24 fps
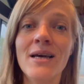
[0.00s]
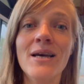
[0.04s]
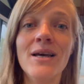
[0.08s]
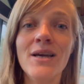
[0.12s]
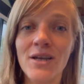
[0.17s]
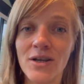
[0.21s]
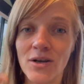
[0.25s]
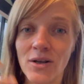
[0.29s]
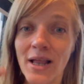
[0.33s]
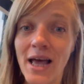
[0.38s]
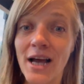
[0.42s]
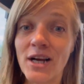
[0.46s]

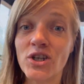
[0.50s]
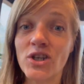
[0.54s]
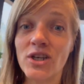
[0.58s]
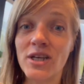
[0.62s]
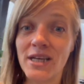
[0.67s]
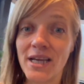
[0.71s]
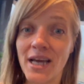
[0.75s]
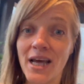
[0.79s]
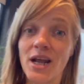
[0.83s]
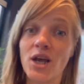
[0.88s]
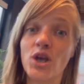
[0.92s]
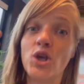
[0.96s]
you'll actually
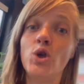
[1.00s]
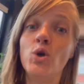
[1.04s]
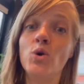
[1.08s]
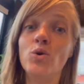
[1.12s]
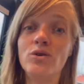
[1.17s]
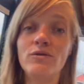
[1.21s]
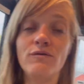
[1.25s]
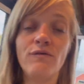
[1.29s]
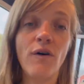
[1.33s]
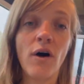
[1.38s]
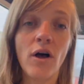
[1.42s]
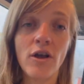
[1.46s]
get a huge
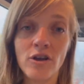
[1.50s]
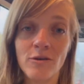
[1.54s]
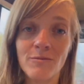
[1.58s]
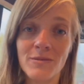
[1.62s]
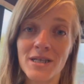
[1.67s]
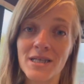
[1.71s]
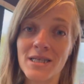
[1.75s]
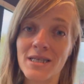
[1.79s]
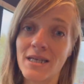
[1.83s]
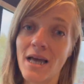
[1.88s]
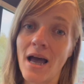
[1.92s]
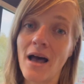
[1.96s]
voluminous
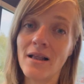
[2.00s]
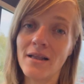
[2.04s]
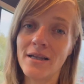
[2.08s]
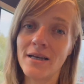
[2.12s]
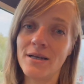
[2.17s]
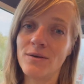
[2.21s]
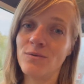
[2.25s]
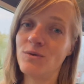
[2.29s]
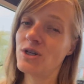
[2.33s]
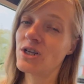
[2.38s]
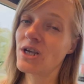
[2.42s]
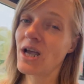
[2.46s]

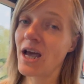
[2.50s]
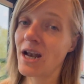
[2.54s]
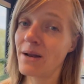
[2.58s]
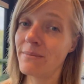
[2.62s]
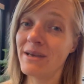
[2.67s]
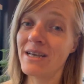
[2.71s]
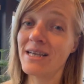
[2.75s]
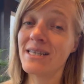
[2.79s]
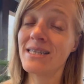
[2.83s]
salad, which kind of makes